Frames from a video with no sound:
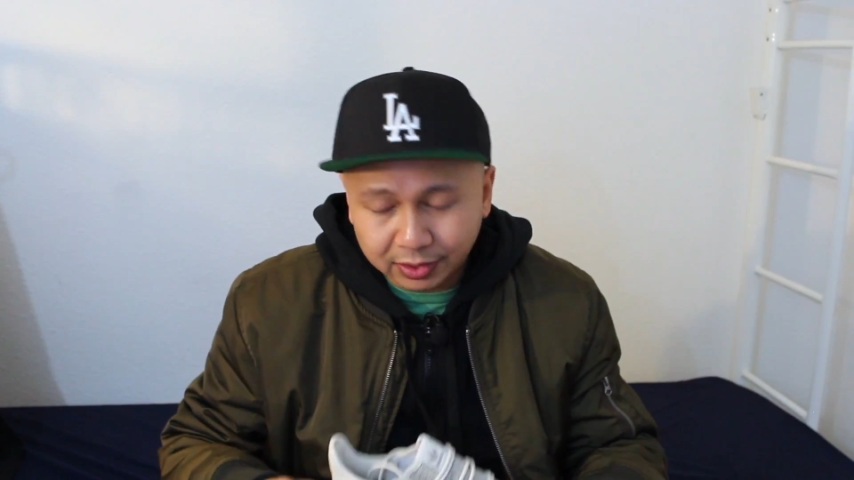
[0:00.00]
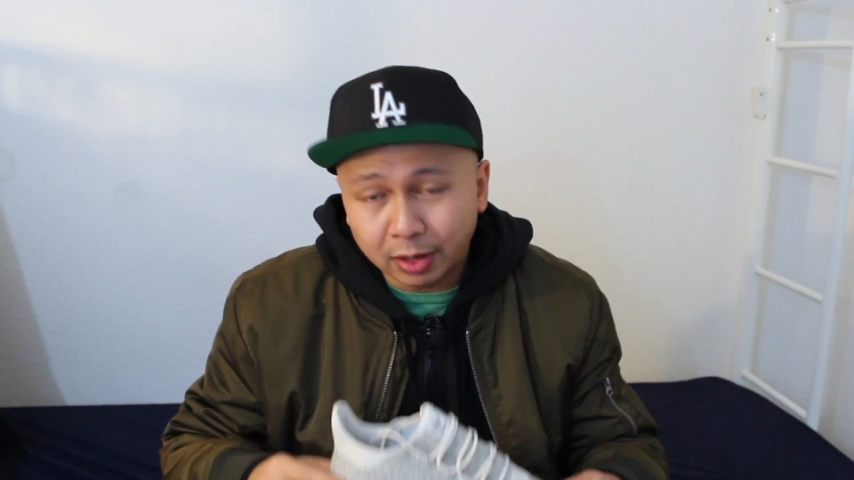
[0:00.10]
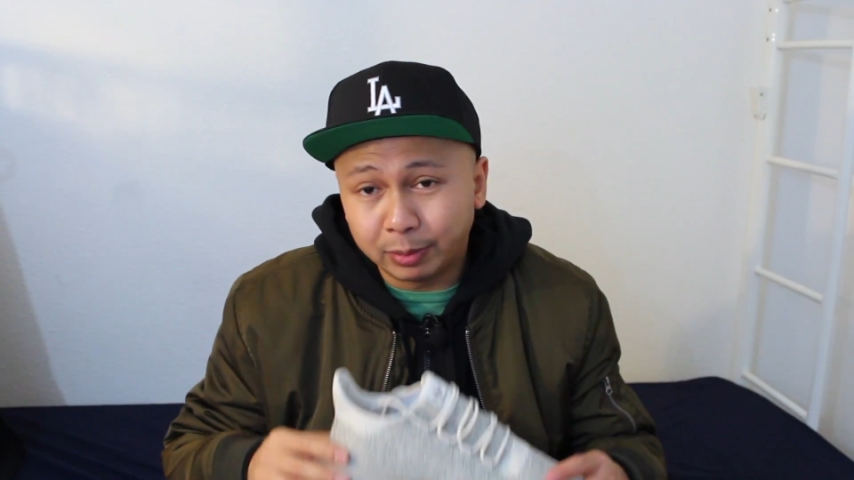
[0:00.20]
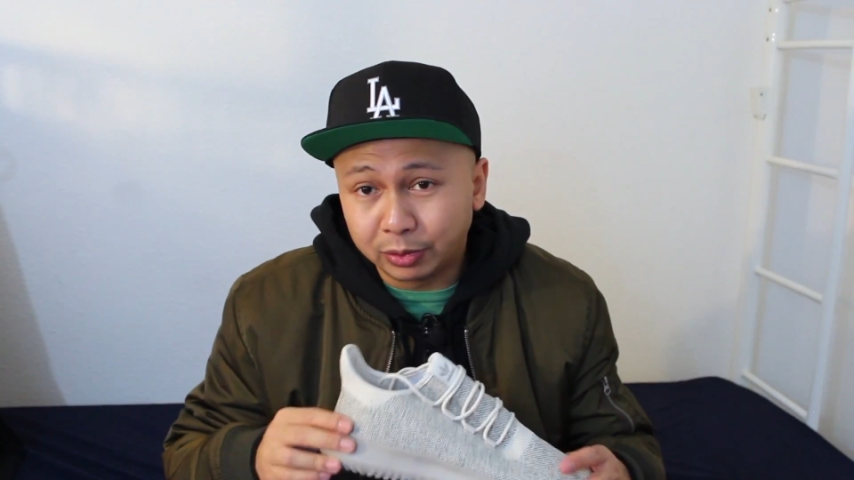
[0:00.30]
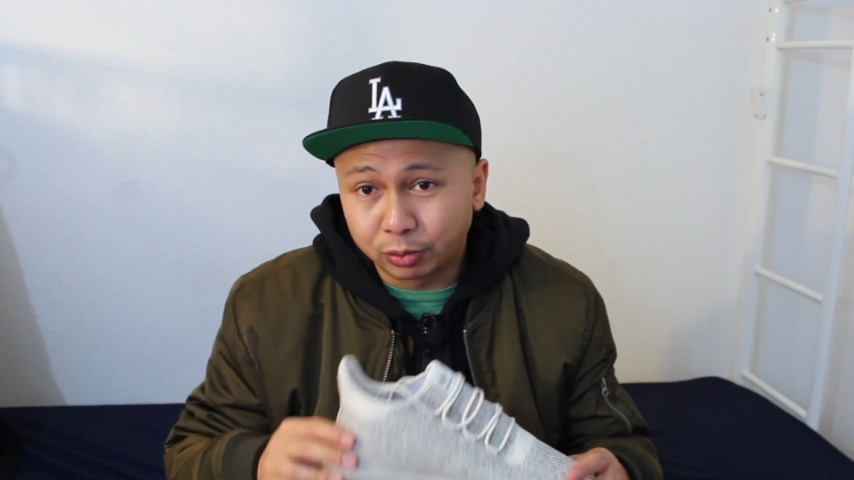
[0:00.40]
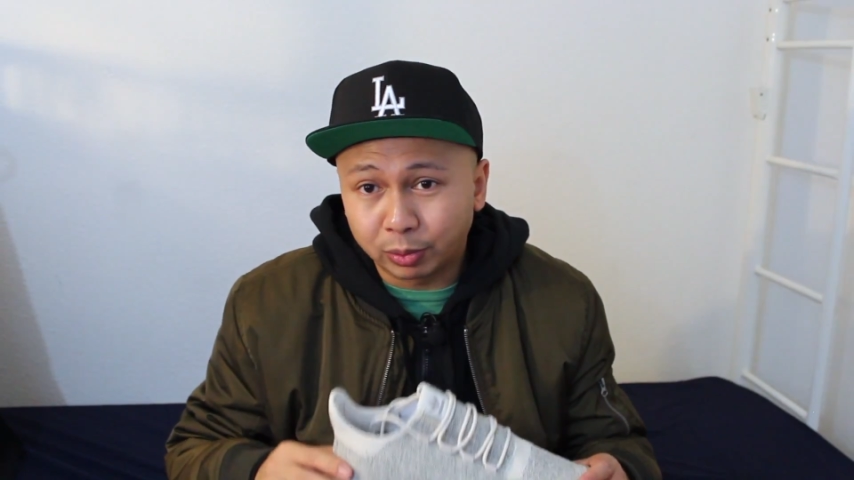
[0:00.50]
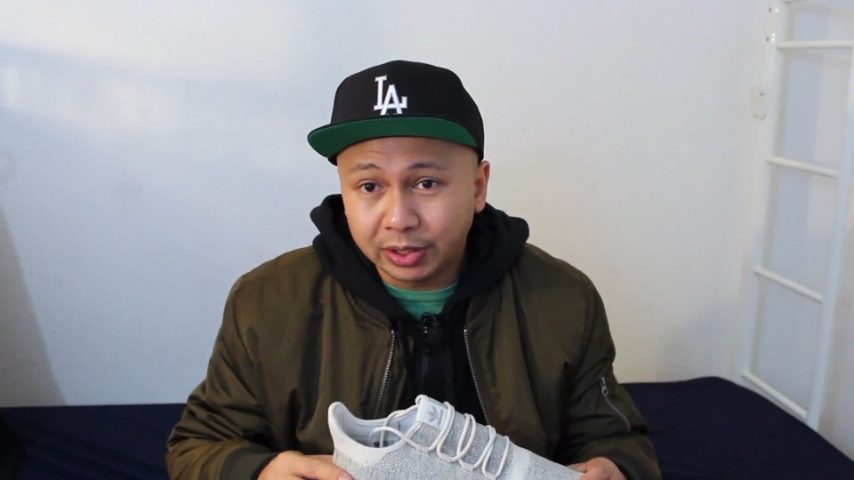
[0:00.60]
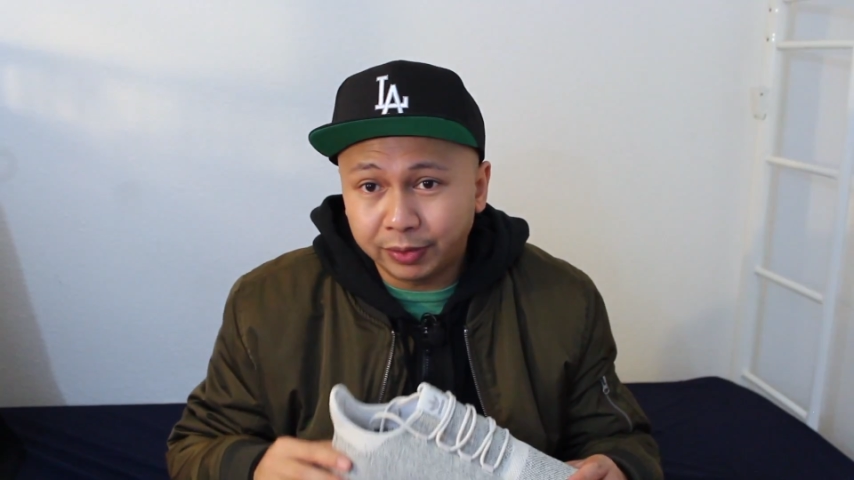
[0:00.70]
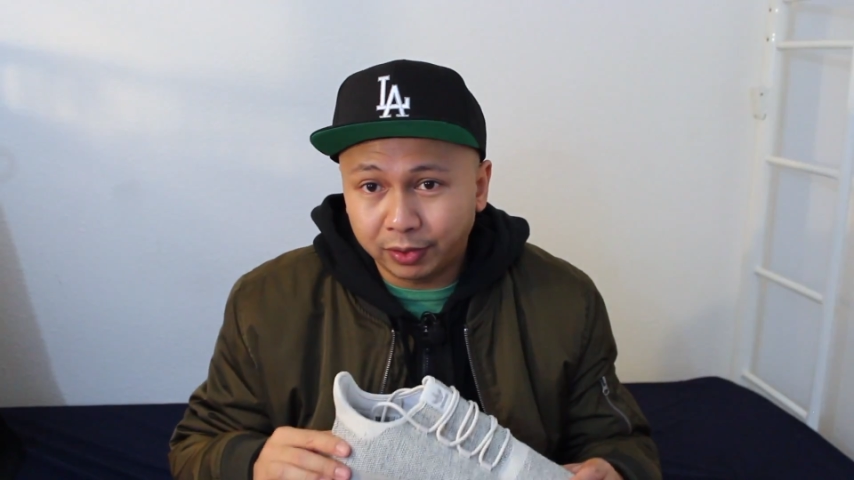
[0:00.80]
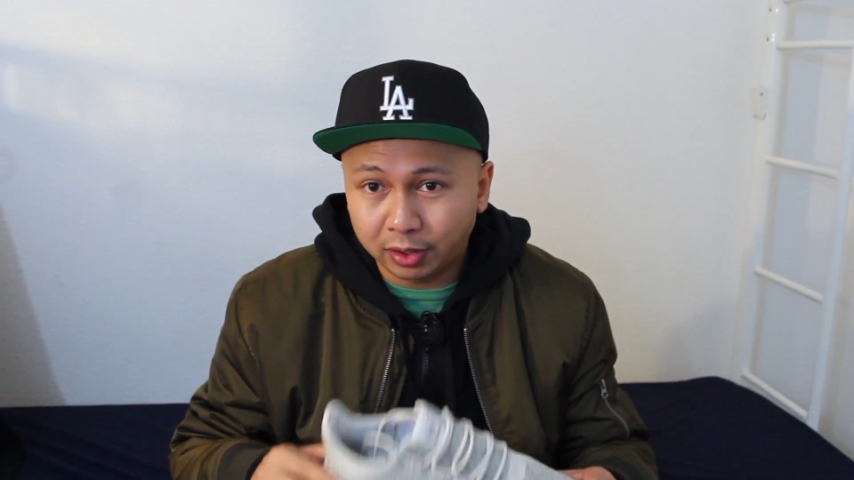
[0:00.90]
come in three
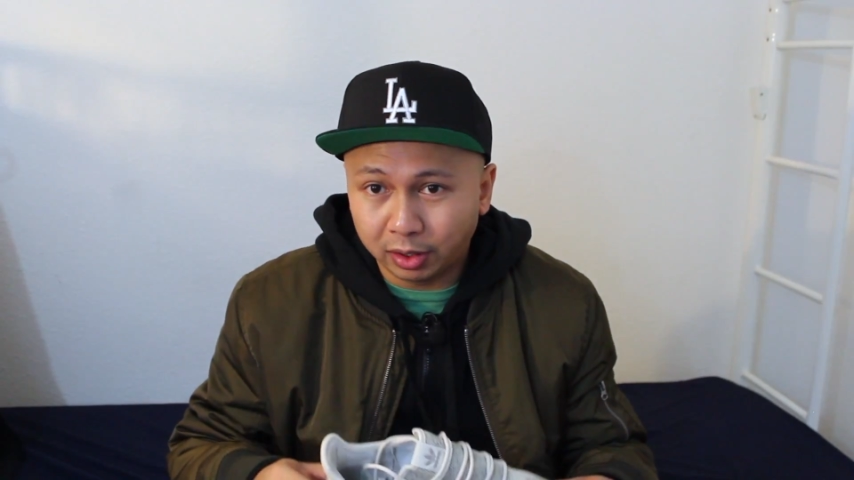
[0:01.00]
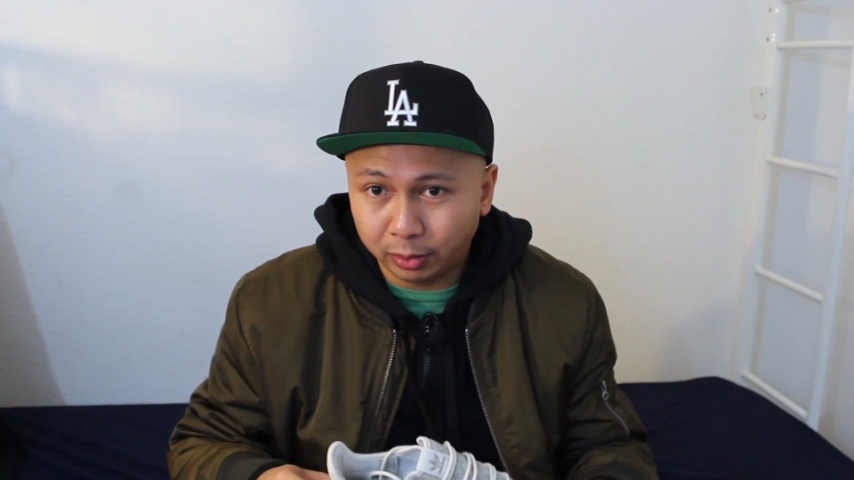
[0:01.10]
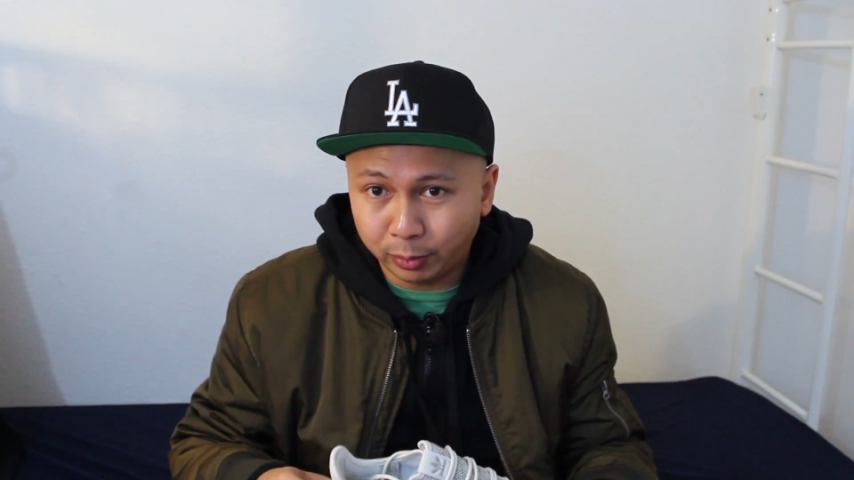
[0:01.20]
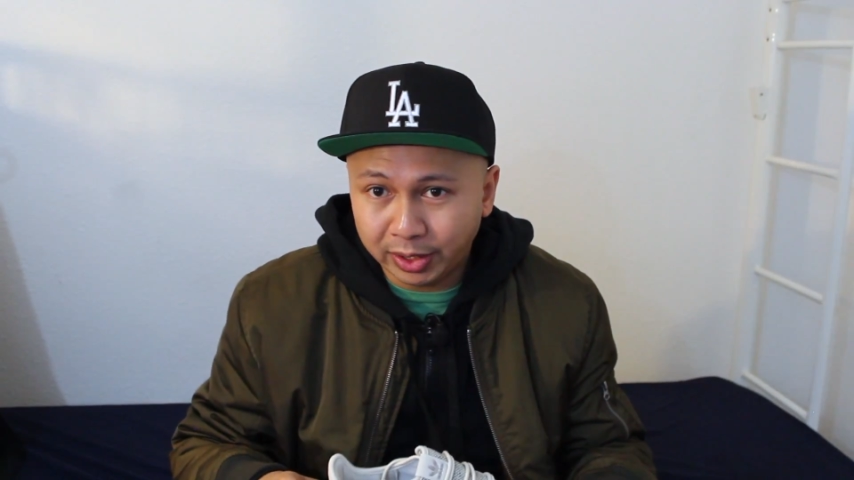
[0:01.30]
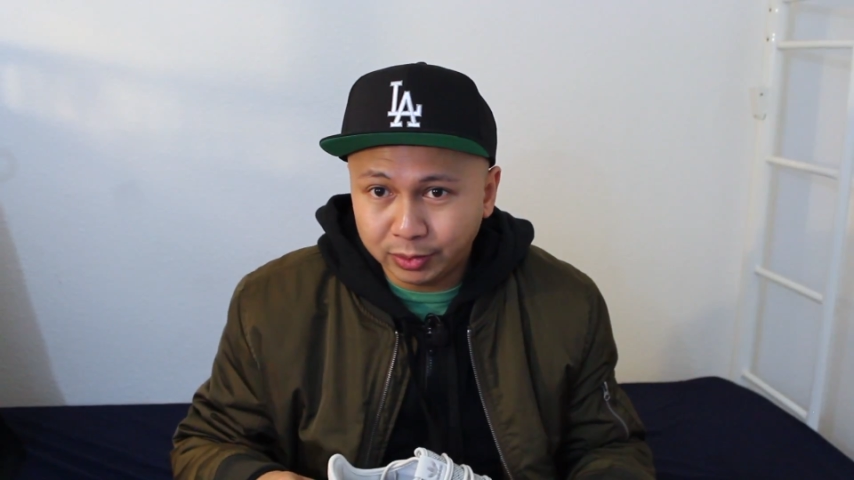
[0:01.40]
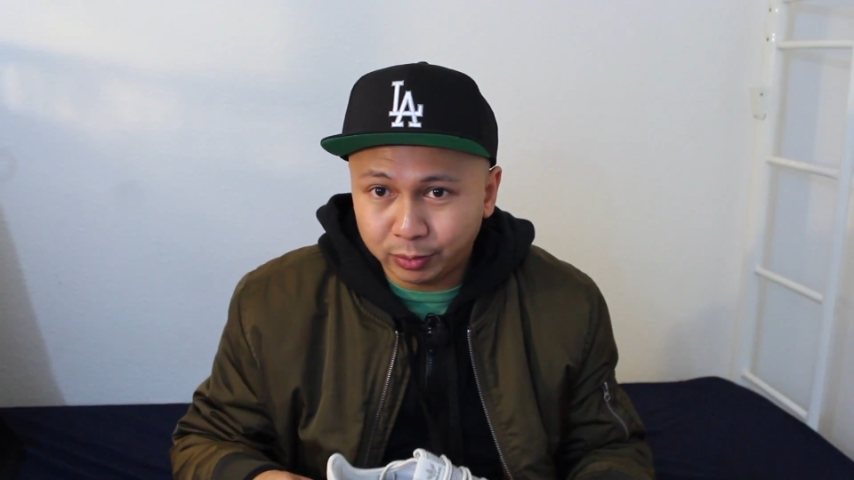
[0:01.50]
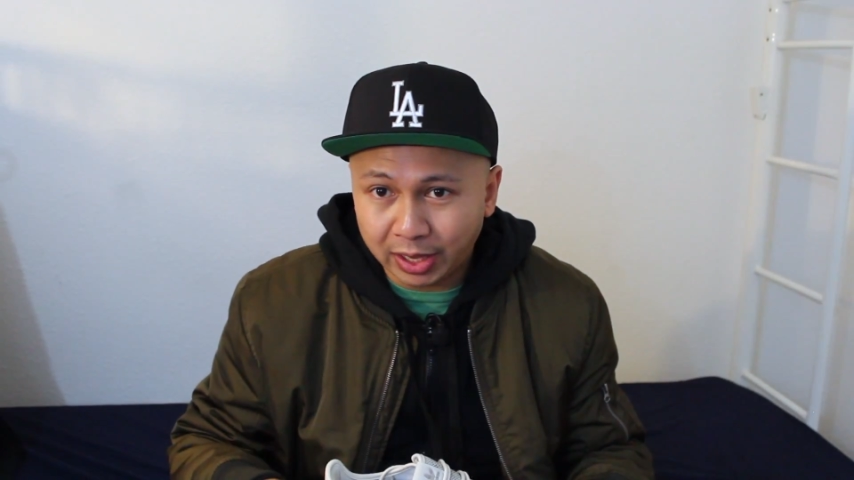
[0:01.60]
different colorways.